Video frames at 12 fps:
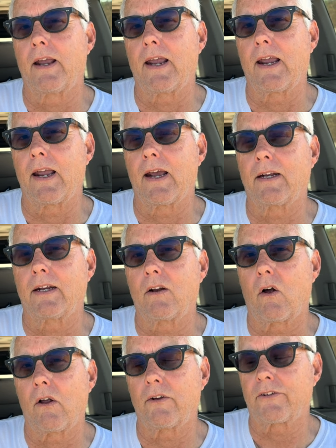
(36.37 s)
and it
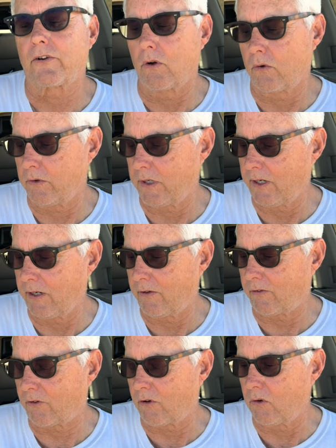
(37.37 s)
also
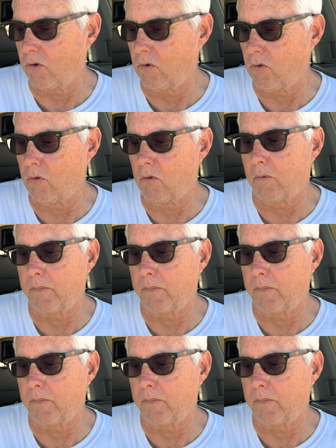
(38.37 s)
needs to